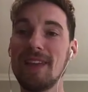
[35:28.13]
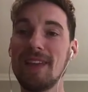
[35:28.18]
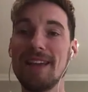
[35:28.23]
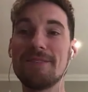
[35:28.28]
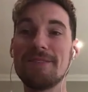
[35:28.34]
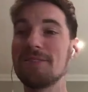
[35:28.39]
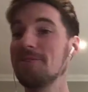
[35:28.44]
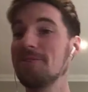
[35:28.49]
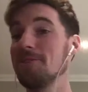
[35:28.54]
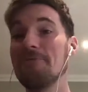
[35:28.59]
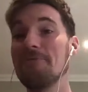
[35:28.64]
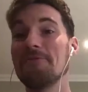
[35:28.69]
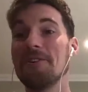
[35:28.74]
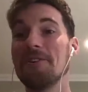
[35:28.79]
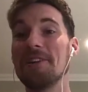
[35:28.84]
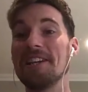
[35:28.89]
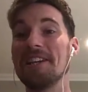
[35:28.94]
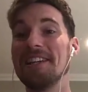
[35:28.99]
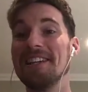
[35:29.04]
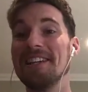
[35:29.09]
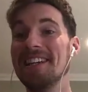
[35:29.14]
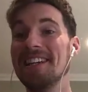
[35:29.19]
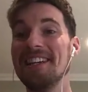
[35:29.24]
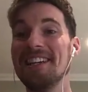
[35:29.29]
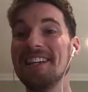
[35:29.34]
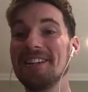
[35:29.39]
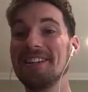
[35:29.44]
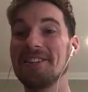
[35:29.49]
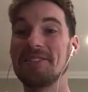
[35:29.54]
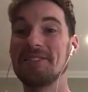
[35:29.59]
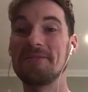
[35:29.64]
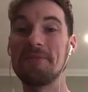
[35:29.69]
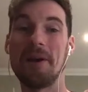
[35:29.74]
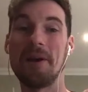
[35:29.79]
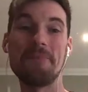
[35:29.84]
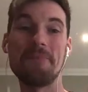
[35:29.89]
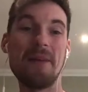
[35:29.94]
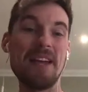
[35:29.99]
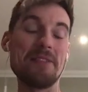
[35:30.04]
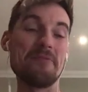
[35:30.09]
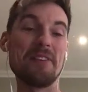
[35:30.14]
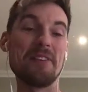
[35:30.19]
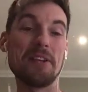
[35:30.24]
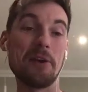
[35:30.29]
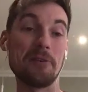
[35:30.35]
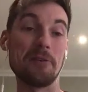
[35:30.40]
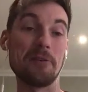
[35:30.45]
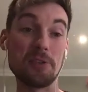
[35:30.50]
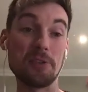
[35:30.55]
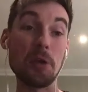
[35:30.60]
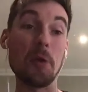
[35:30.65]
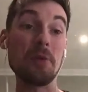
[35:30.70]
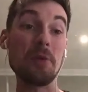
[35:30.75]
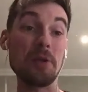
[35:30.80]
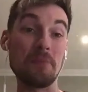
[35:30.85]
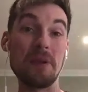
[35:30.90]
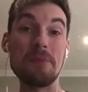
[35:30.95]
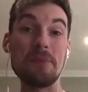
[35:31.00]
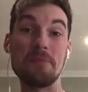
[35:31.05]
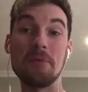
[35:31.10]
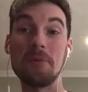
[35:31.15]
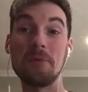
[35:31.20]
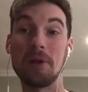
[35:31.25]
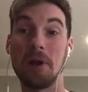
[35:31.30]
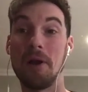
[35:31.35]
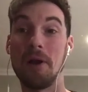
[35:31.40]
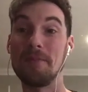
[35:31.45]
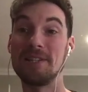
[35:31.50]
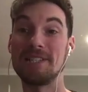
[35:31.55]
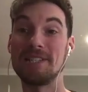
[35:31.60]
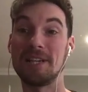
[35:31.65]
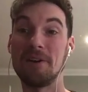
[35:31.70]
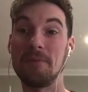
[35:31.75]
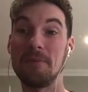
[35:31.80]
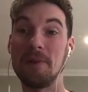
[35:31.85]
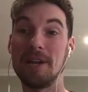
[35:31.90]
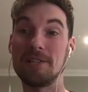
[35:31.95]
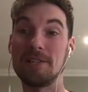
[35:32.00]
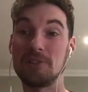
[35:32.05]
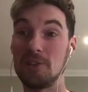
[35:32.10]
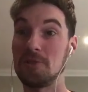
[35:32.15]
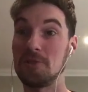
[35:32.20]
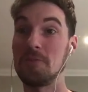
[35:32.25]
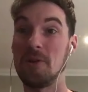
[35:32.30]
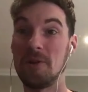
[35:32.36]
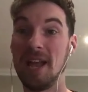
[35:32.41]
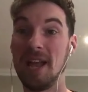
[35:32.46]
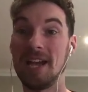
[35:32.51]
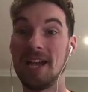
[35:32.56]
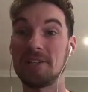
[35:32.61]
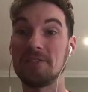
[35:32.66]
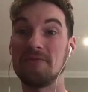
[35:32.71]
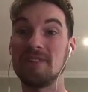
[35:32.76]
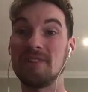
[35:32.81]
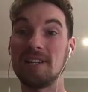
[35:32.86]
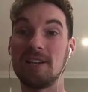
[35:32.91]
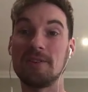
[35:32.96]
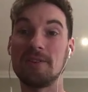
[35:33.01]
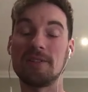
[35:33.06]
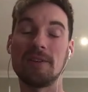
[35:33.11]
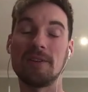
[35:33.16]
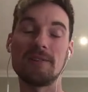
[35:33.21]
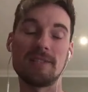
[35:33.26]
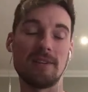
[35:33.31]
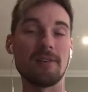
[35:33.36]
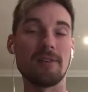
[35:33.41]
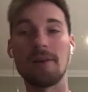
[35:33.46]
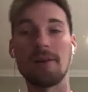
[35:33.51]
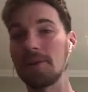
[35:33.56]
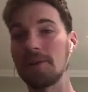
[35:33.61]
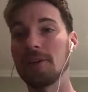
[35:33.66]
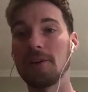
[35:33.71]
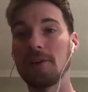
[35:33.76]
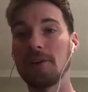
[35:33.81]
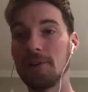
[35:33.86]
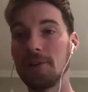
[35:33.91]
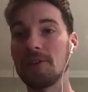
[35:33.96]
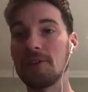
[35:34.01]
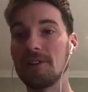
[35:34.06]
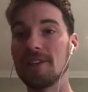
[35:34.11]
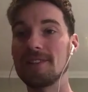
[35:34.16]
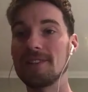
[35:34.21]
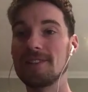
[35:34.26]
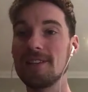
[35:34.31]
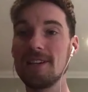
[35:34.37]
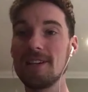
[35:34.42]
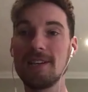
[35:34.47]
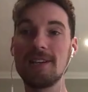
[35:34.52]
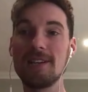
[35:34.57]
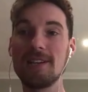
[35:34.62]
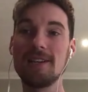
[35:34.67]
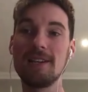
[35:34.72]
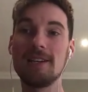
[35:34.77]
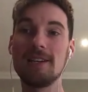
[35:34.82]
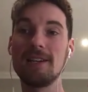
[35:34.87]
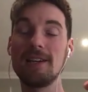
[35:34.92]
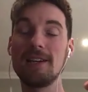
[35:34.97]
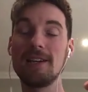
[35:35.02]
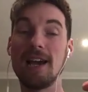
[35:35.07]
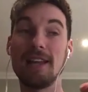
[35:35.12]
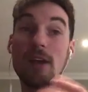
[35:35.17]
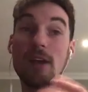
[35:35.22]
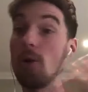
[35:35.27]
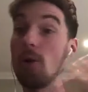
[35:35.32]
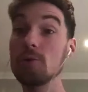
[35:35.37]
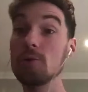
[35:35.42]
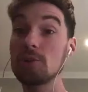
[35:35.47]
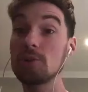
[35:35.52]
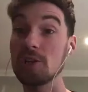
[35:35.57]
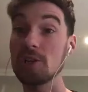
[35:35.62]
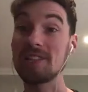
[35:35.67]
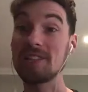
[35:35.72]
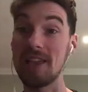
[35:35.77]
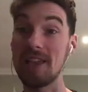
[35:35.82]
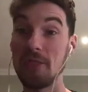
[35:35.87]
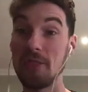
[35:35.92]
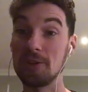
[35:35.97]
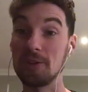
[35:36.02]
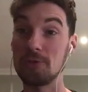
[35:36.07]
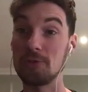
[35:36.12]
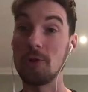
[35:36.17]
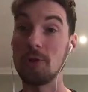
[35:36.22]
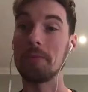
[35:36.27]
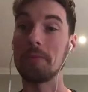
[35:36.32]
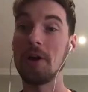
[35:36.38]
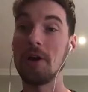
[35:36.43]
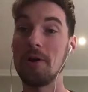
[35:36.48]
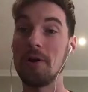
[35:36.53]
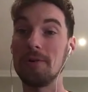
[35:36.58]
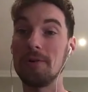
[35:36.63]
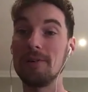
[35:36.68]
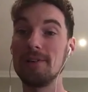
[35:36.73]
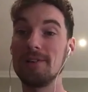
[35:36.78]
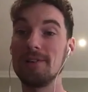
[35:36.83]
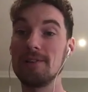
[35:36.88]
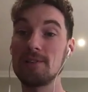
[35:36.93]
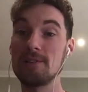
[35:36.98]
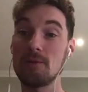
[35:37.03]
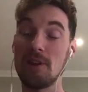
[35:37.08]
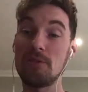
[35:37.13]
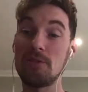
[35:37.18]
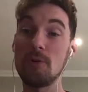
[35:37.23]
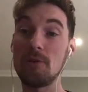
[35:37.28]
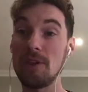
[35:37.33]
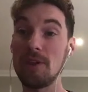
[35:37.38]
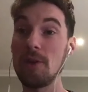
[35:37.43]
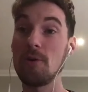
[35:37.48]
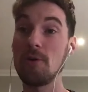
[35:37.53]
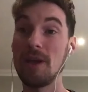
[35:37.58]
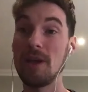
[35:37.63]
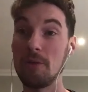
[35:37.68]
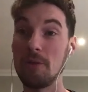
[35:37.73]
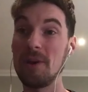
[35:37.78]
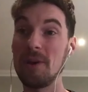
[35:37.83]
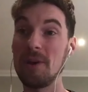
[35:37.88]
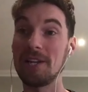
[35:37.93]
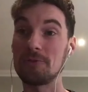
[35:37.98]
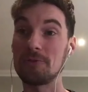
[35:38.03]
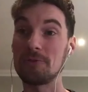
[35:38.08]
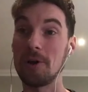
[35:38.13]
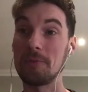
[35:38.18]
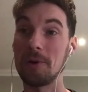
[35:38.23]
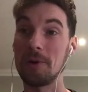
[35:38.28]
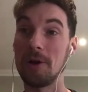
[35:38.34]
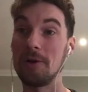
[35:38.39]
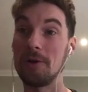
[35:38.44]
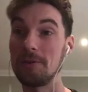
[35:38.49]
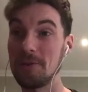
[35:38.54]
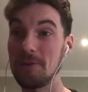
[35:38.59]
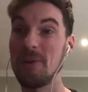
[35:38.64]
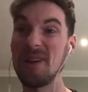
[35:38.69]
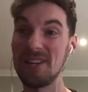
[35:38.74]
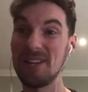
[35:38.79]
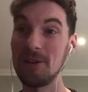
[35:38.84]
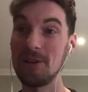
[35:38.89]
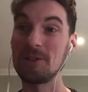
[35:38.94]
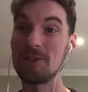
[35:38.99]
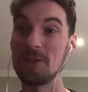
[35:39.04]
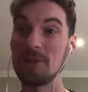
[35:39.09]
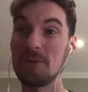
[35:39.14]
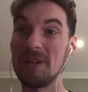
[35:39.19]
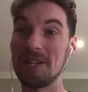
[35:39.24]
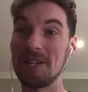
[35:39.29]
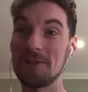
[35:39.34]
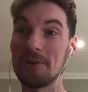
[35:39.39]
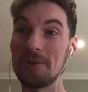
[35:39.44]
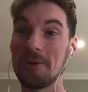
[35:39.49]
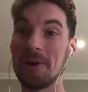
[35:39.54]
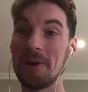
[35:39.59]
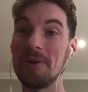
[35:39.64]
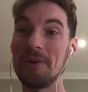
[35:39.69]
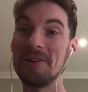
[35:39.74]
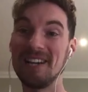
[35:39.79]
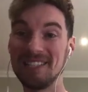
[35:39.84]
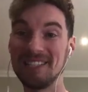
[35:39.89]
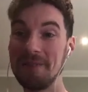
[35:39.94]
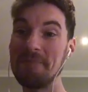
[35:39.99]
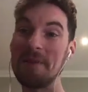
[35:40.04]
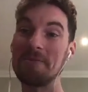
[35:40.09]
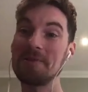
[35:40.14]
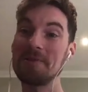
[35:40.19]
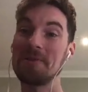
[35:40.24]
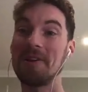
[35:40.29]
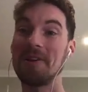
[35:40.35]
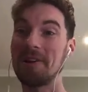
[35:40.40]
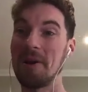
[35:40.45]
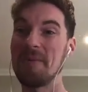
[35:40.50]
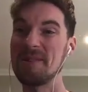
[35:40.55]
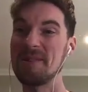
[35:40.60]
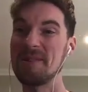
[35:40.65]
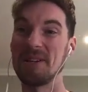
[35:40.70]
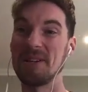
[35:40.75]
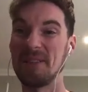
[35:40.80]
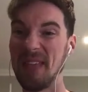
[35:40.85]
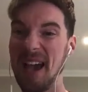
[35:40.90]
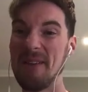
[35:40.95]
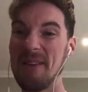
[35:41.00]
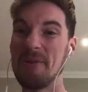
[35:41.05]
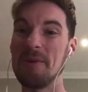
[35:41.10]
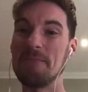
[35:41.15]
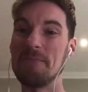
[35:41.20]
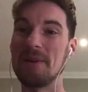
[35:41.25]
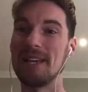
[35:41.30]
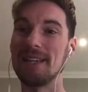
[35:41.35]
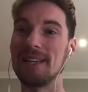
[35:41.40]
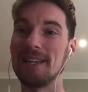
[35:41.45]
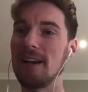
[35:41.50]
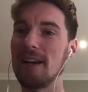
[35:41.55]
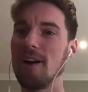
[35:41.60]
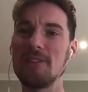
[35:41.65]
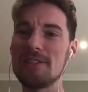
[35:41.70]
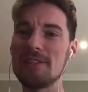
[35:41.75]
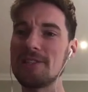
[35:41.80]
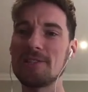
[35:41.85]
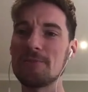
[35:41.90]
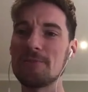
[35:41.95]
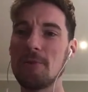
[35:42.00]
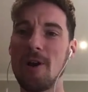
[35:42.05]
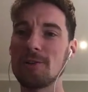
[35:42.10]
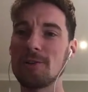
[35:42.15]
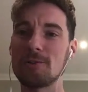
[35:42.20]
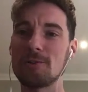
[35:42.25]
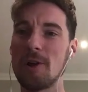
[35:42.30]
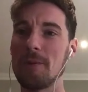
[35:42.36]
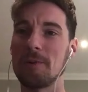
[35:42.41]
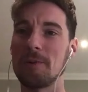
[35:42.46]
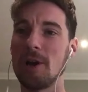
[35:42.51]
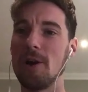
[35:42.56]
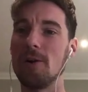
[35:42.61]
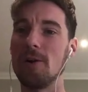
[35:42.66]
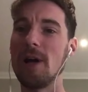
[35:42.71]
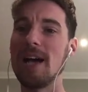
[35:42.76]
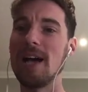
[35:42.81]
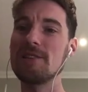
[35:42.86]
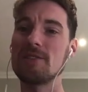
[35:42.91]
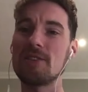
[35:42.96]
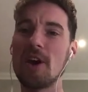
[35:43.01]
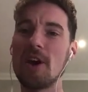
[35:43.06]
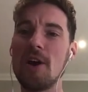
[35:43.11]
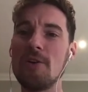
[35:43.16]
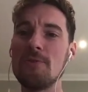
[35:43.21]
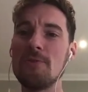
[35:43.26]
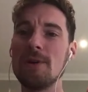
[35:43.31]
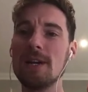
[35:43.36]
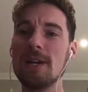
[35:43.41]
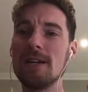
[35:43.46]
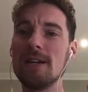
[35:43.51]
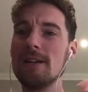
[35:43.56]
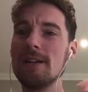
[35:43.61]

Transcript: It's okay. So funny because I made the video and so many people were commenting on my reaction video that I was like, oh, I'm going to go and look at this. And they all just said the drop goal. So I thought they all meant the winning drop goal. So I went and looked at the winning drop goal. And then people start commenting on that one, being like, oh, this is the wrong drop goal, as though